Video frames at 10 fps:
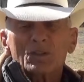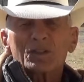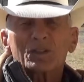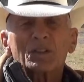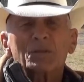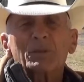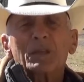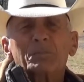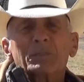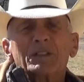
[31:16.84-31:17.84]
during the
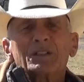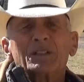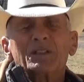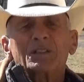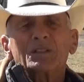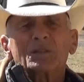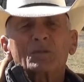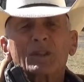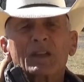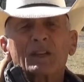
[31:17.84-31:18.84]
peak peach season,
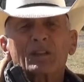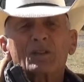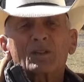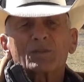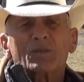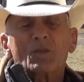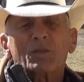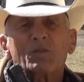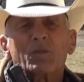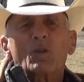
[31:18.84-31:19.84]
we had, of course, four
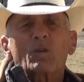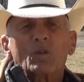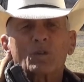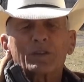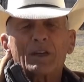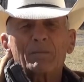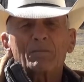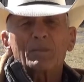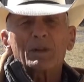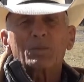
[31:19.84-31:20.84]
full-time
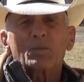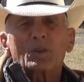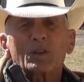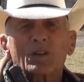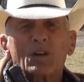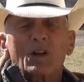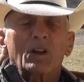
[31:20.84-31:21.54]
people working all